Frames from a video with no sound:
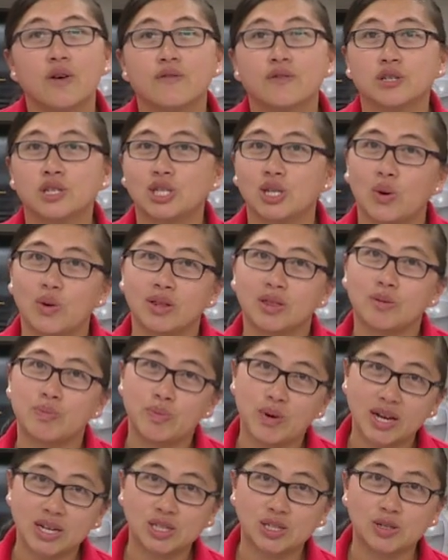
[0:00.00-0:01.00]
for showing the
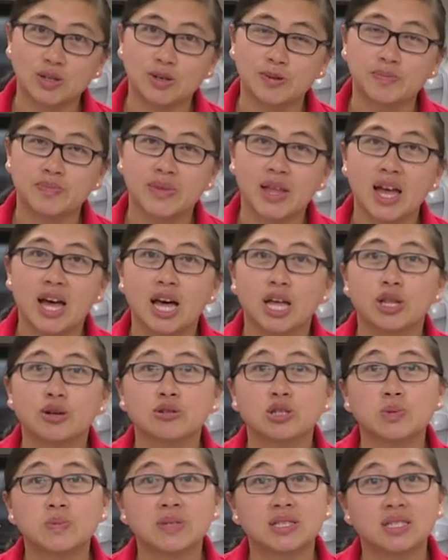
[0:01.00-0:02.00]
pressure.
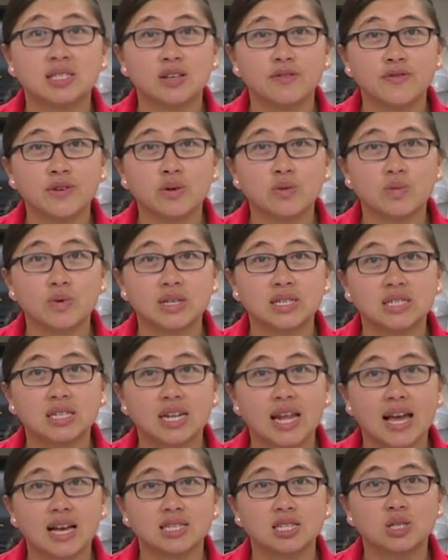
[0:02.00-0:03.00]
There's a specific reason
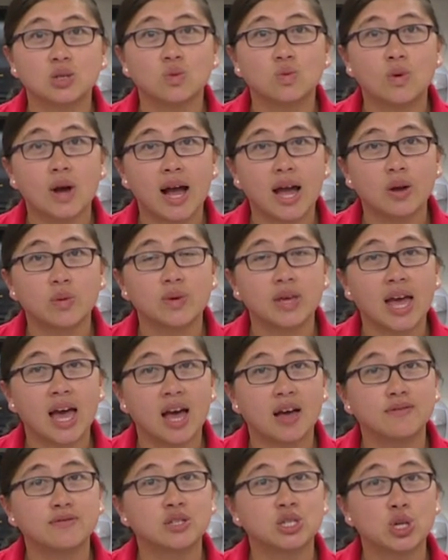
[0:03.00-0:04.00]
as to why we
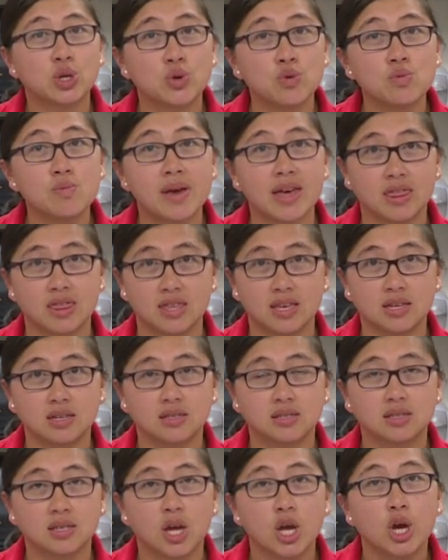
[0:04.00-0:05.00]
have two
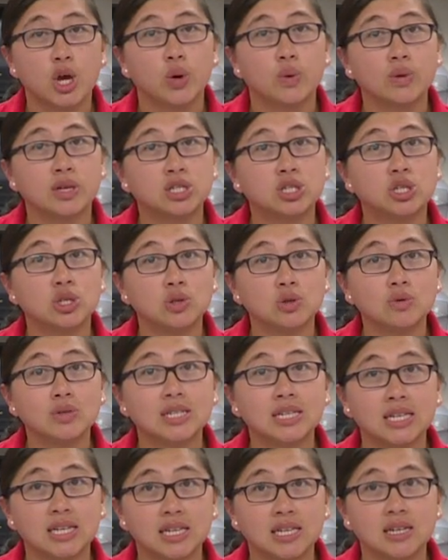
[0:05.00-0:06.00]
methods. We do
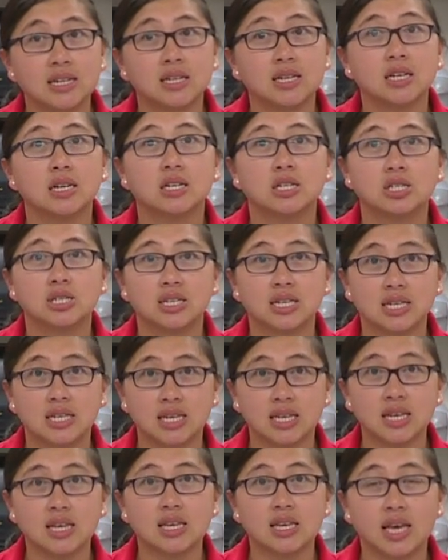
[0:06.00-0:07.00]
need to
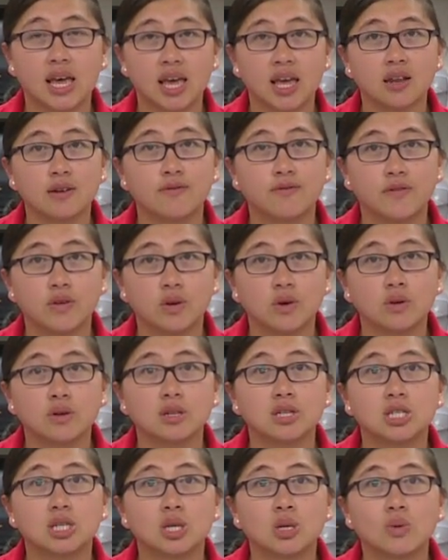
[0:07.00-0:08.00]
heat canned
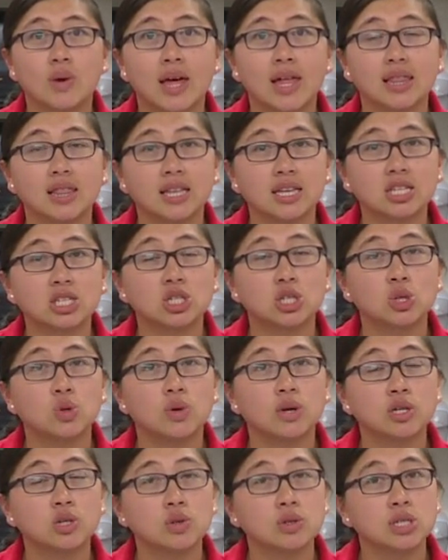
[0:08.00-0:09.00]
food to at least
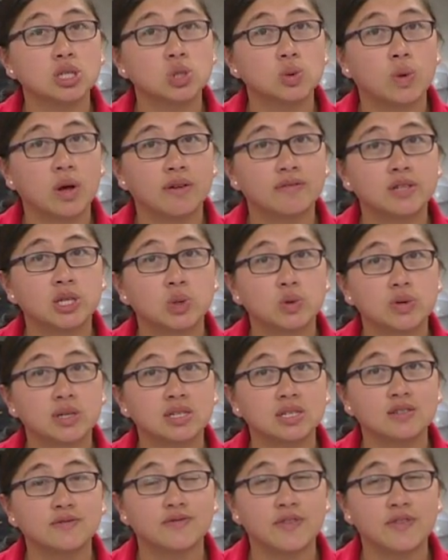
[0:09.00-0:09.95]
212 degrees